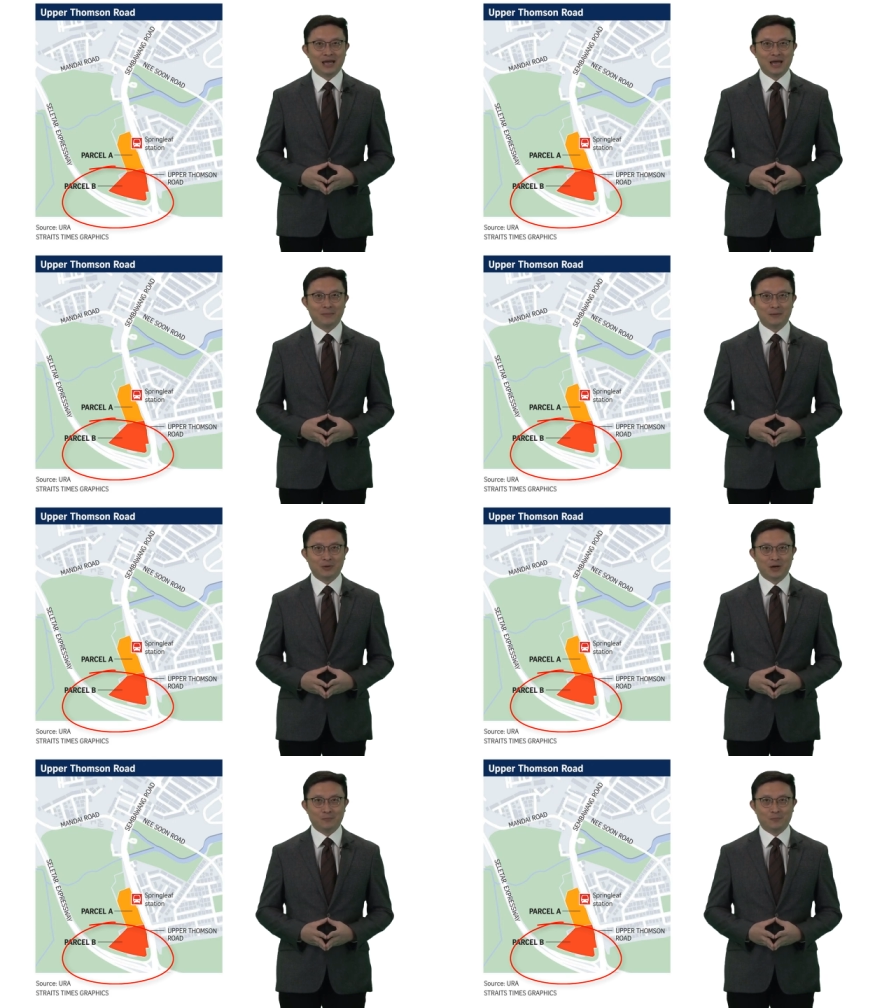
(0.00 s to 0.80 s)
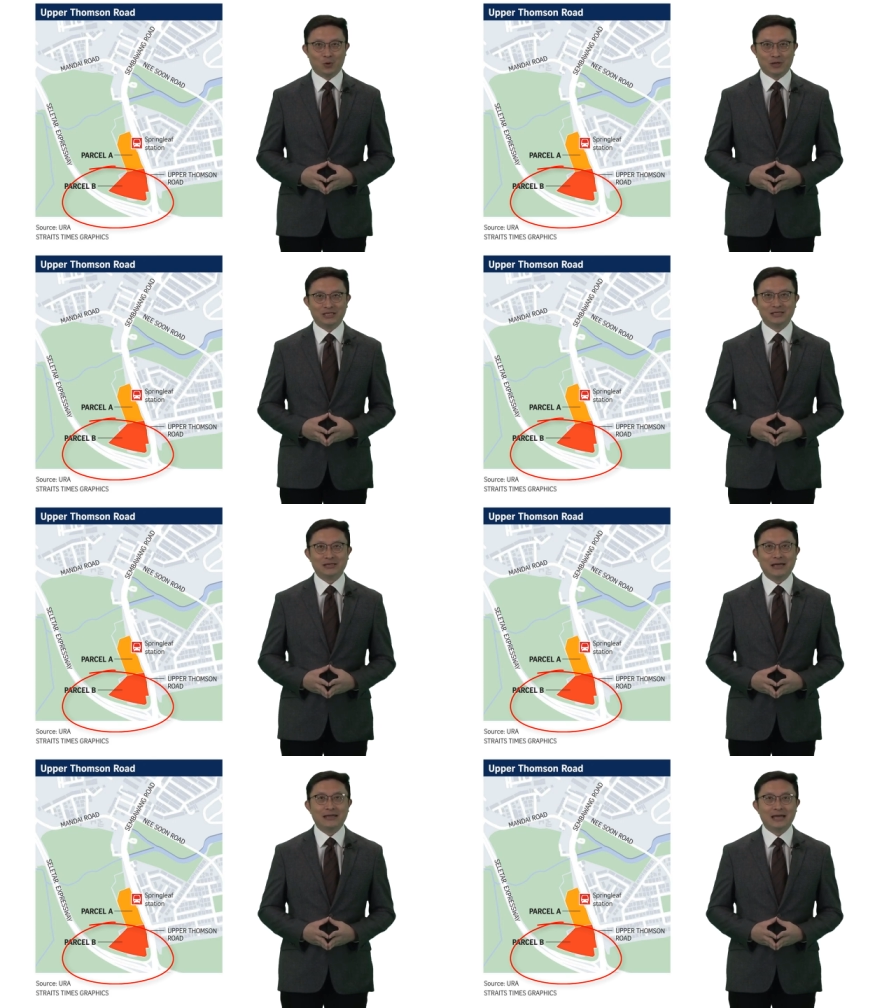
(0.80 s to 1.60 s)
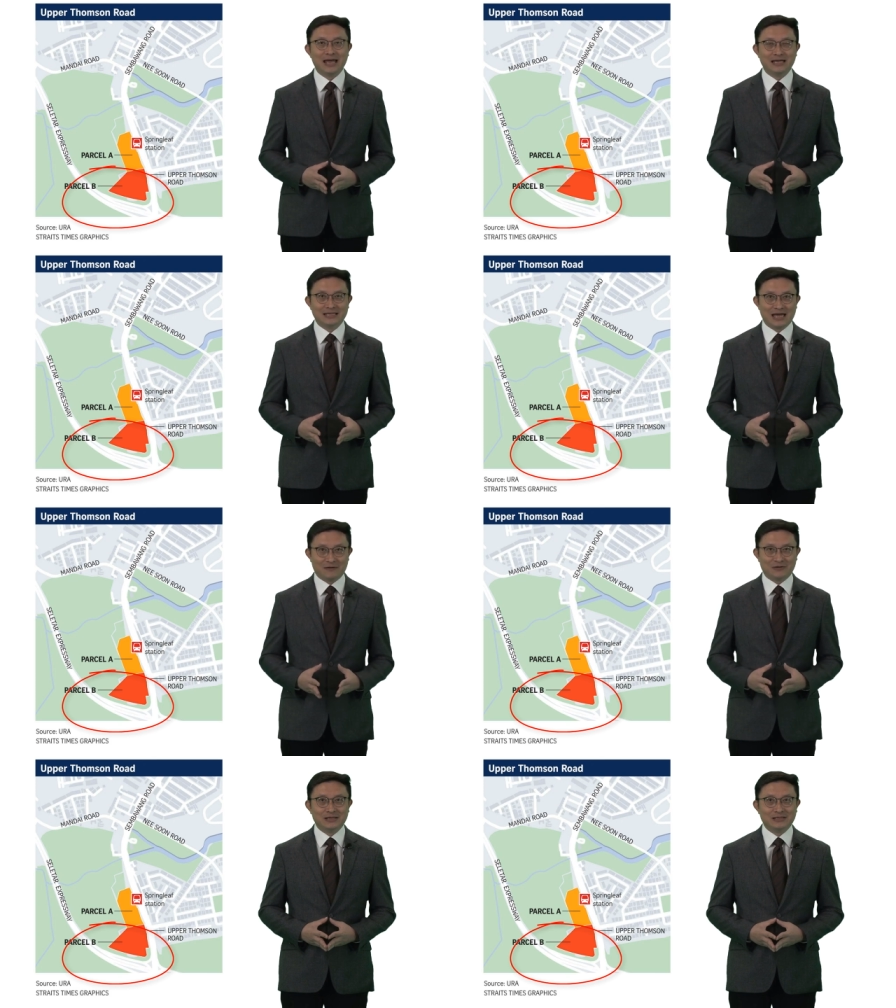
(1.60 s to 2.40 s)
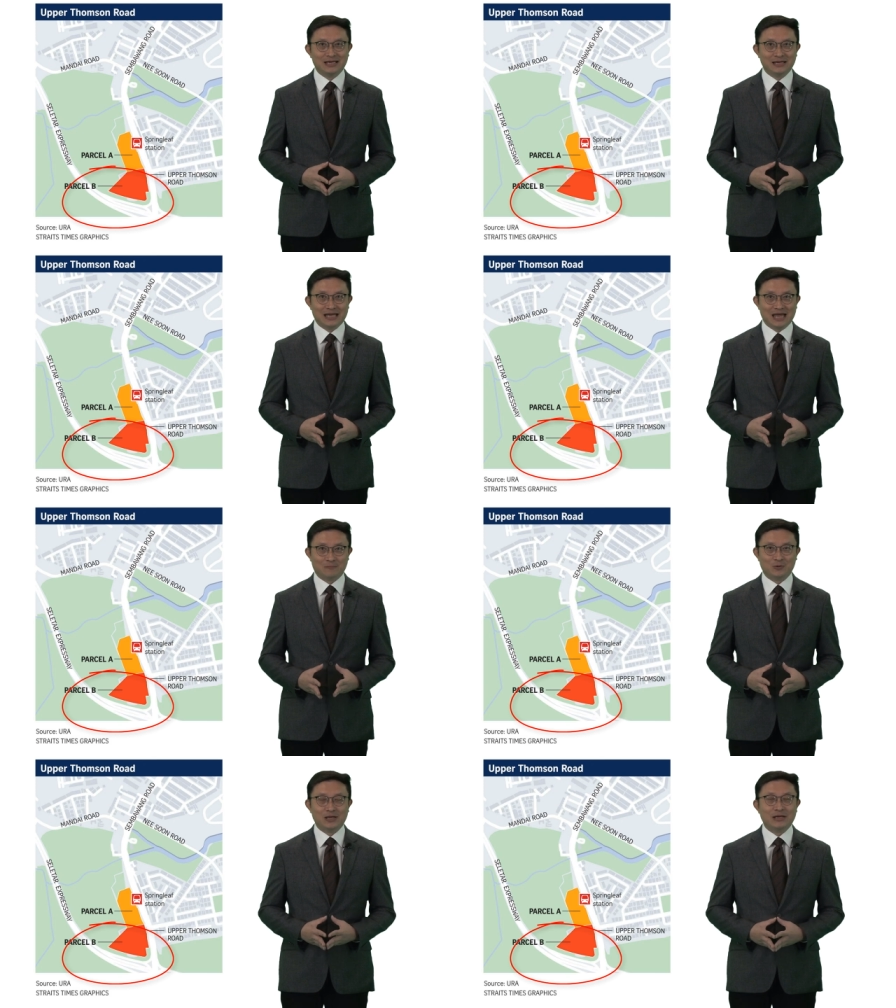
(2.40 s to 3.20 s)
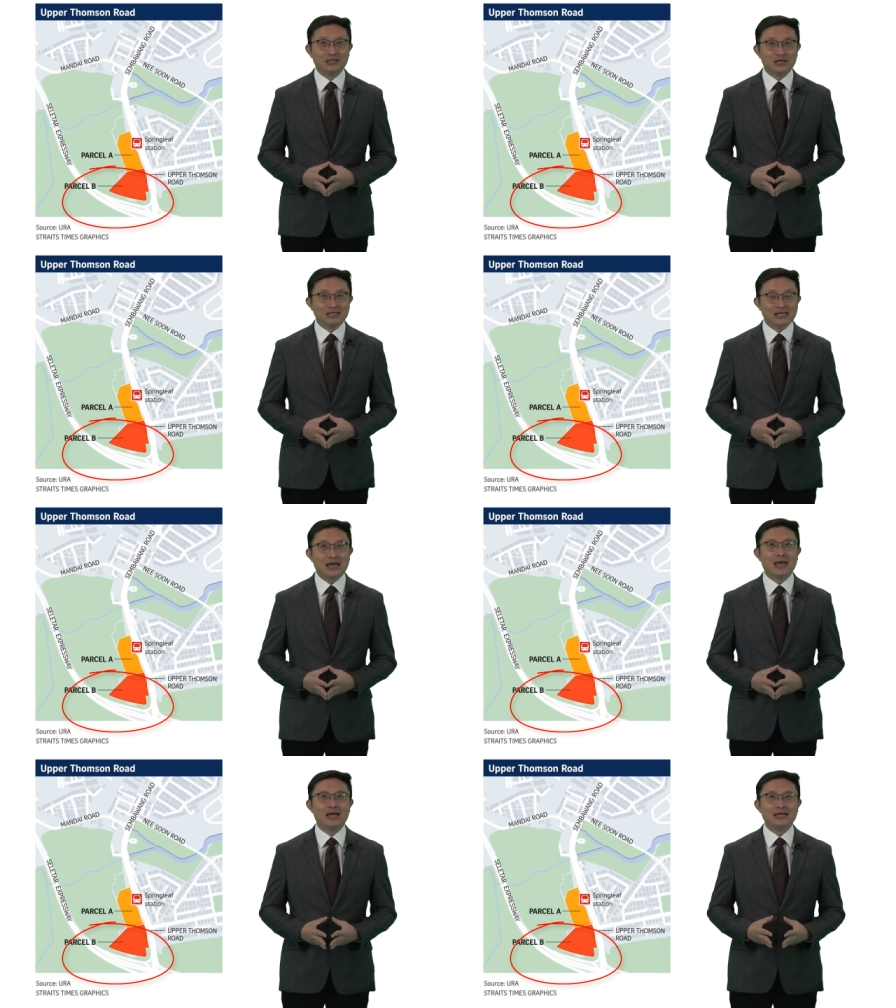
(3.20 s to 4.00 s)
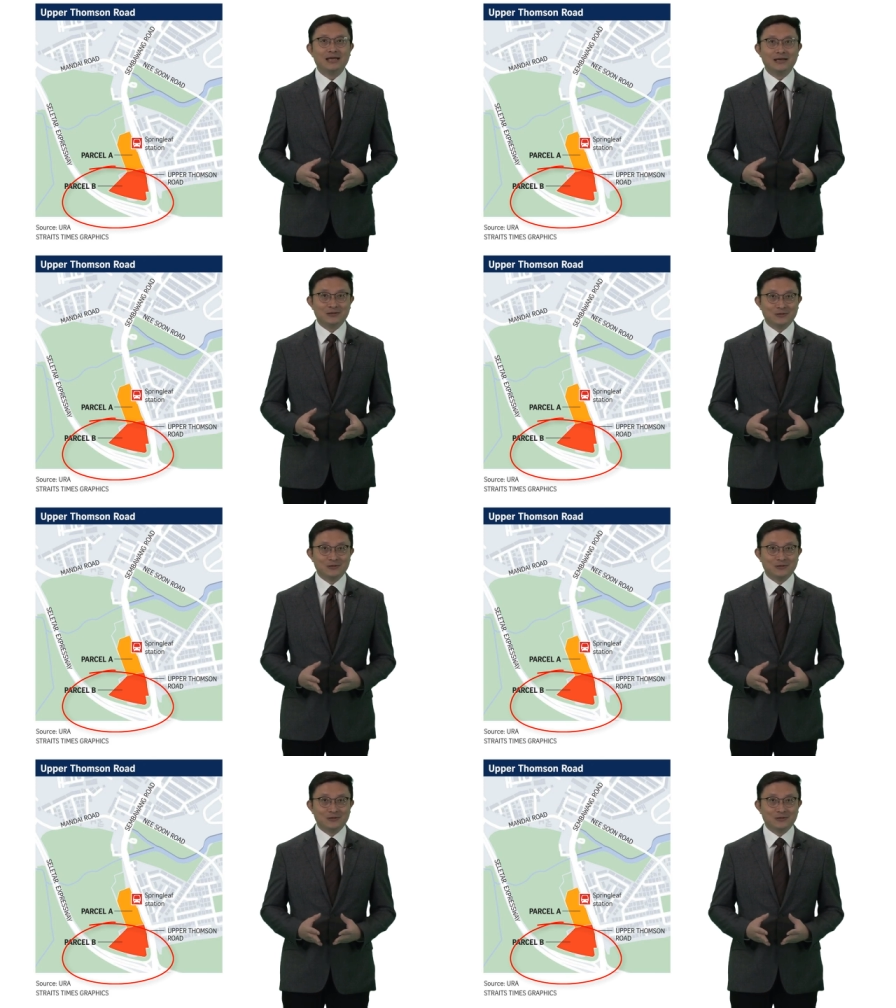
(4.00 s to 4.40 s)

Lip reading: People are pointing to this as evidence that land prices are declining.